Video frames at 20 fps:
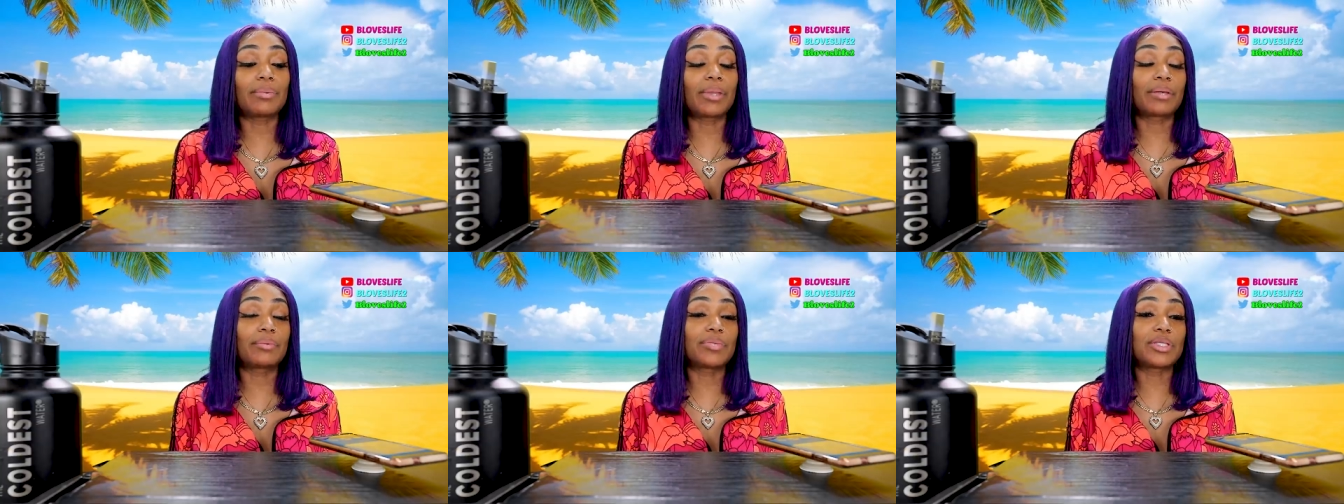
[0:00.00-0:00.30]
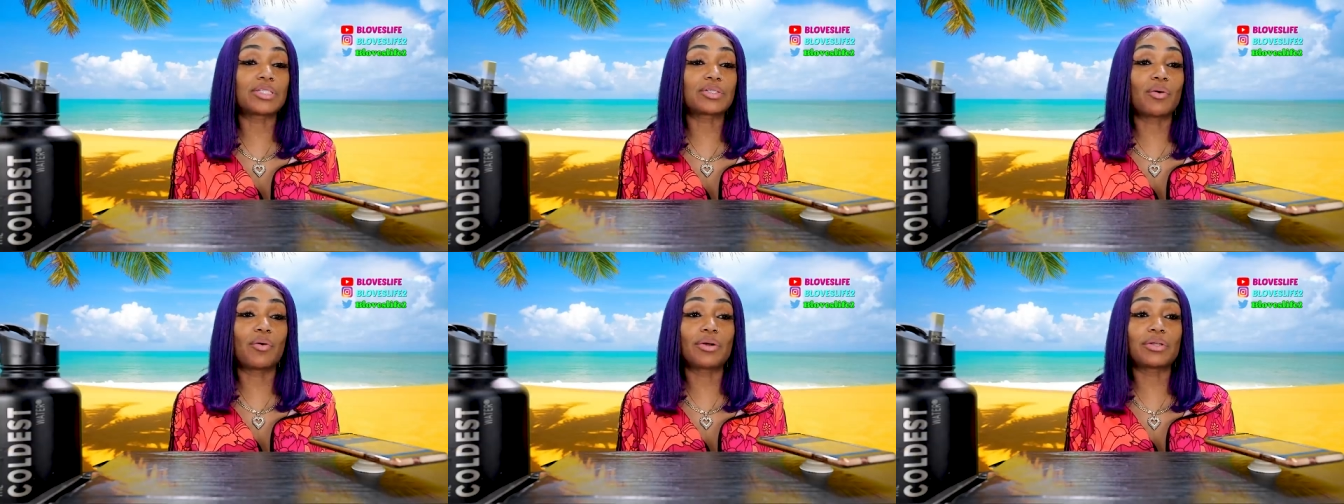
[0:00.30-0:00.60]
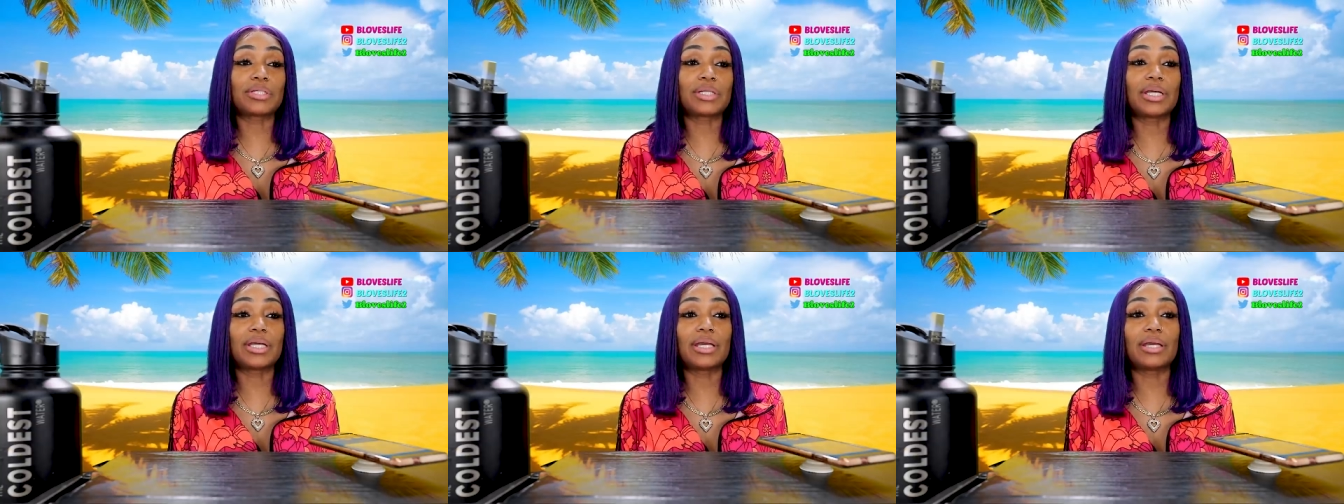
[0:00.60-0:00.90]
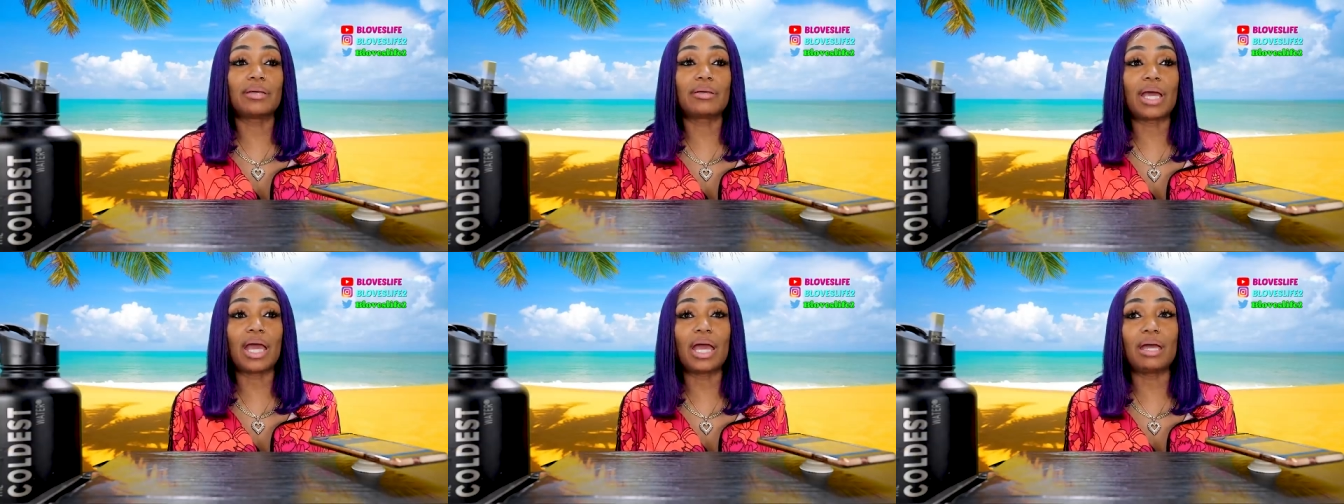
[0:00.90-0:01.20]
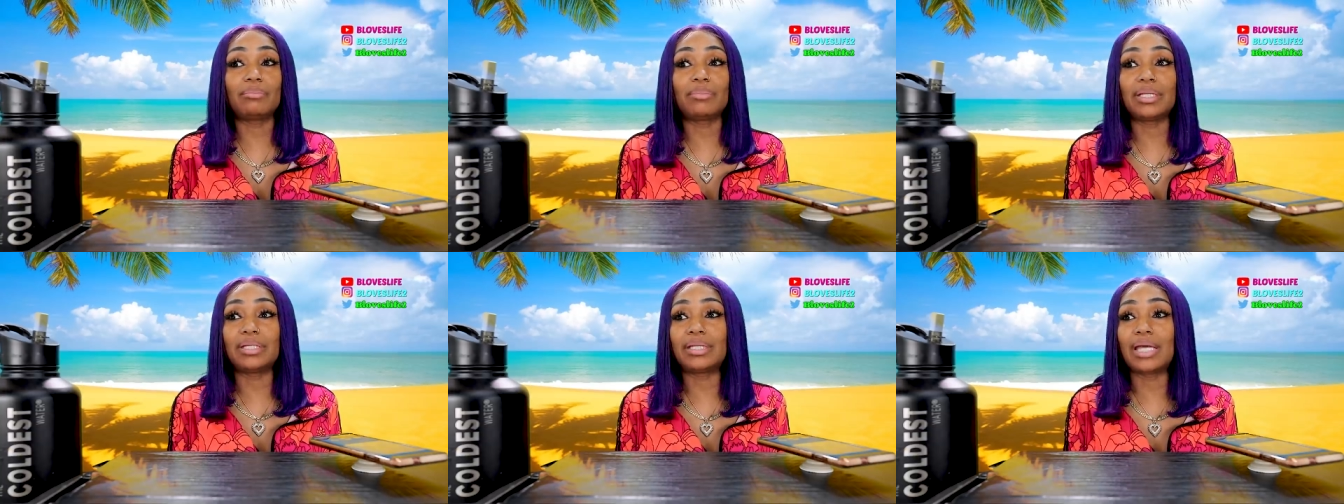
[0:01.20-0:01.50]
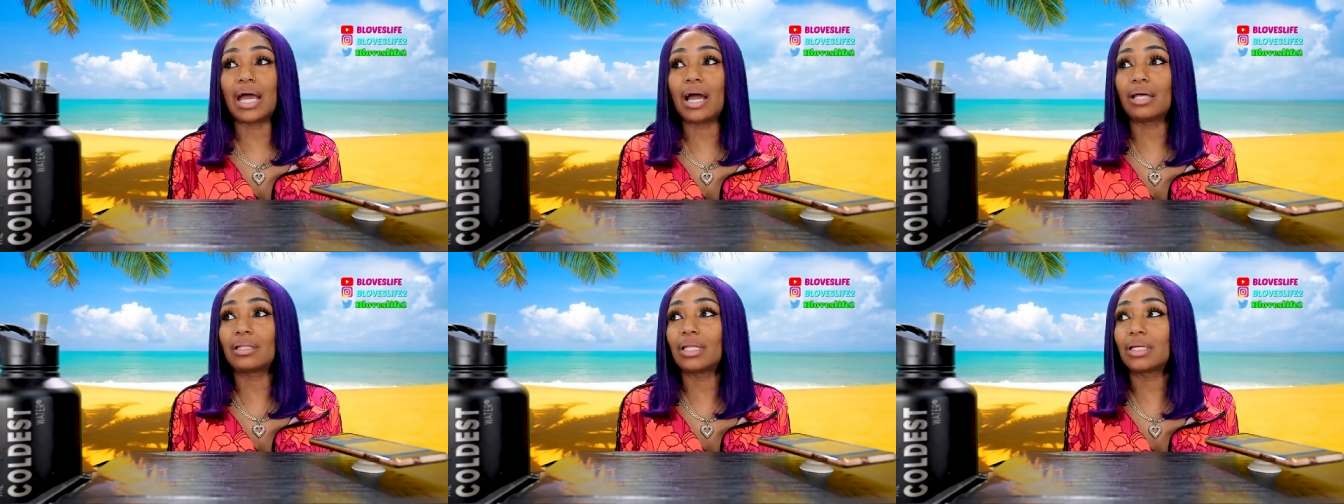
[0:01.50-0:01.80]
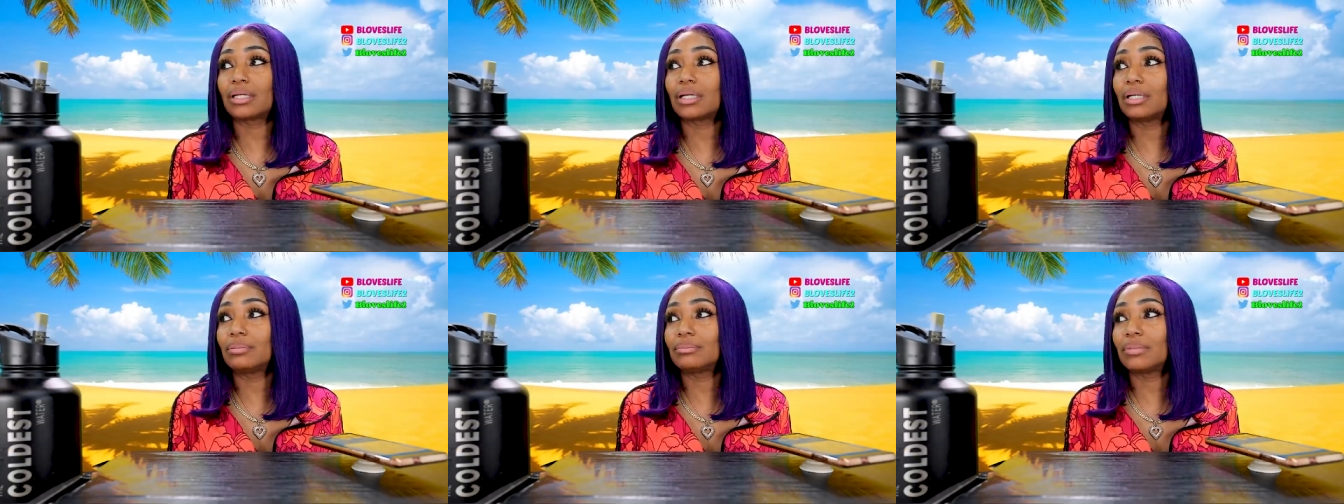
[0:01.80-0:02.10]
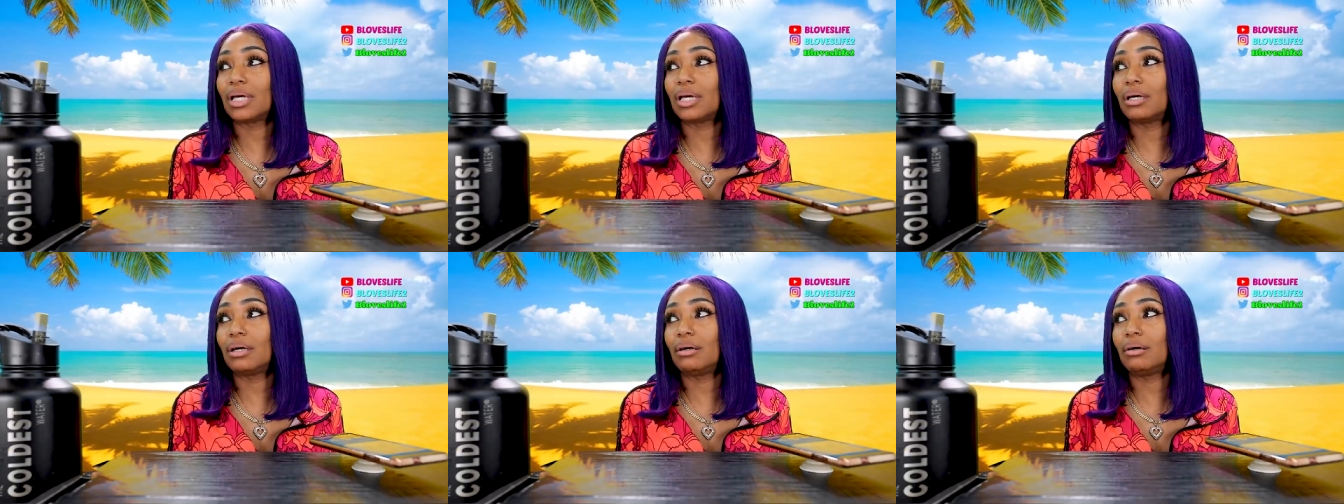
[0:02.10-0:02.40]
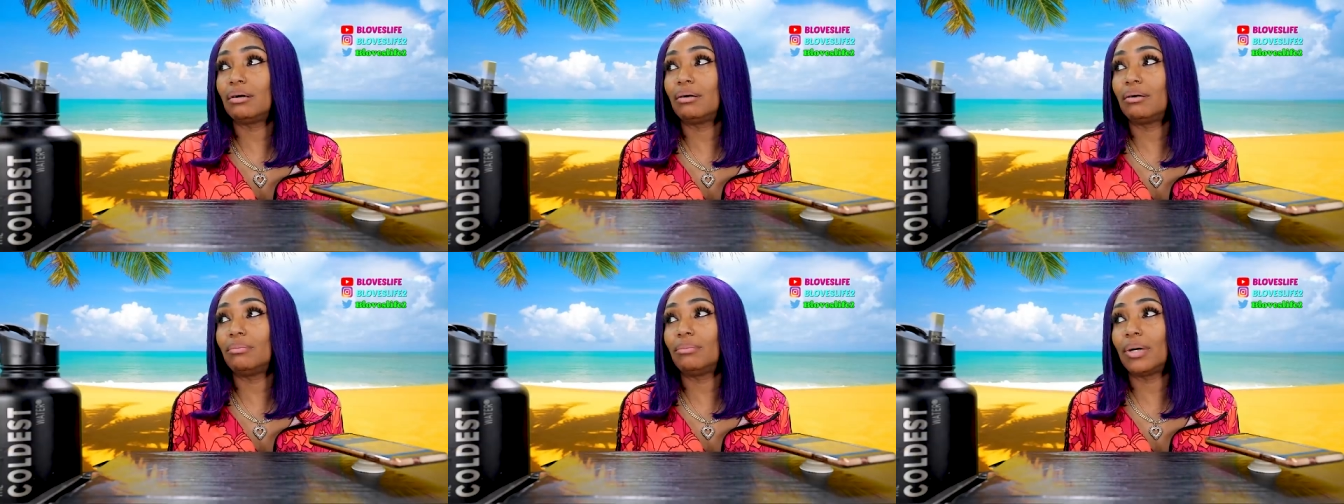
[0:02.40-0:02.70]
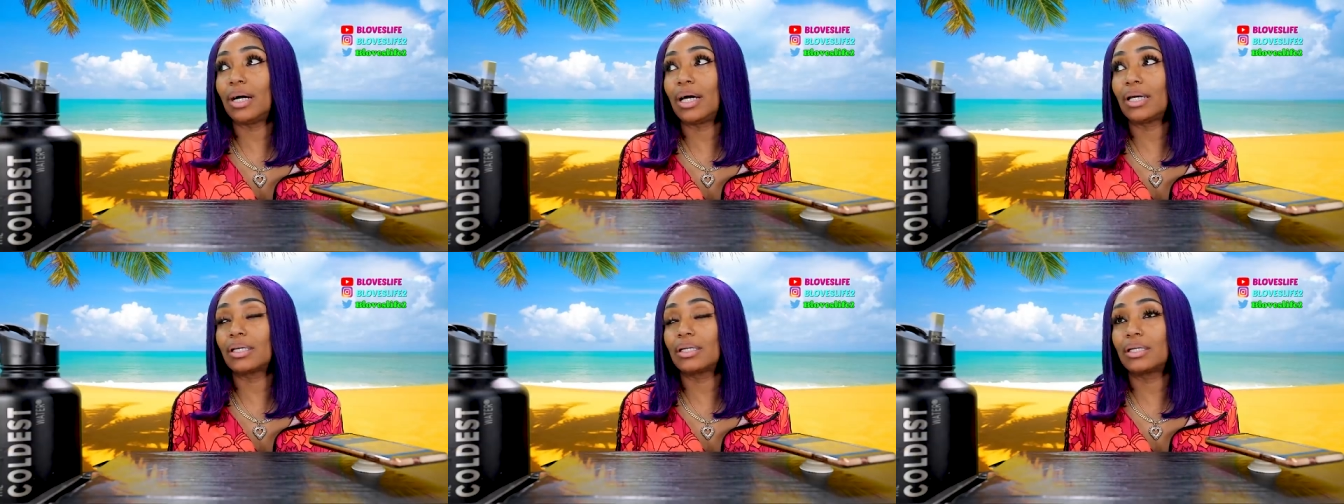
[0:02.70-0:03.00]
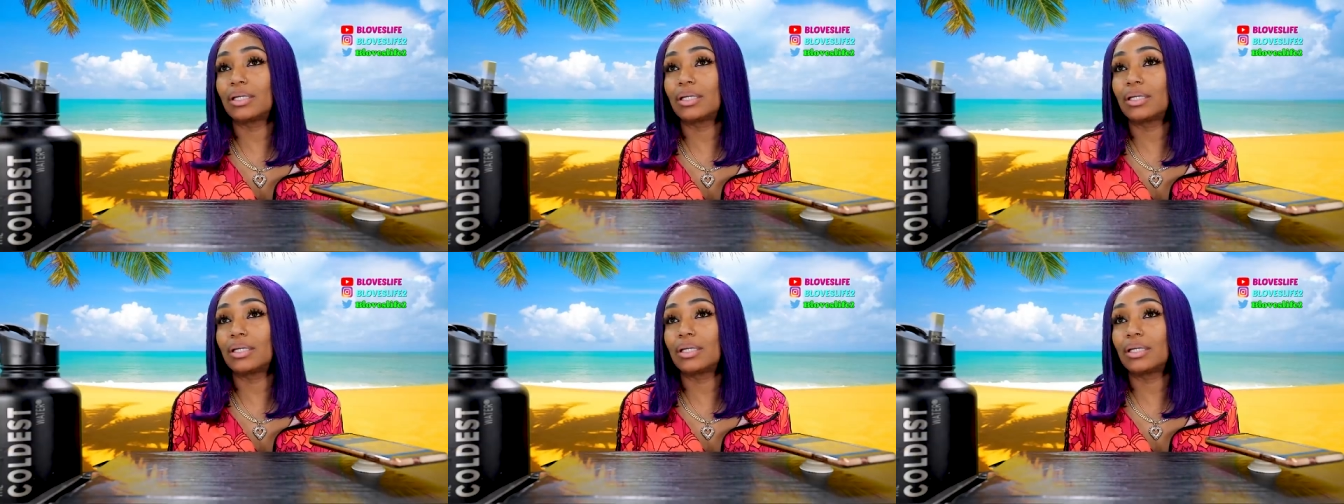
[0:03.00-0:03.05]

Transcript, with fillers: like this quarantine it had me down like i'm like oh my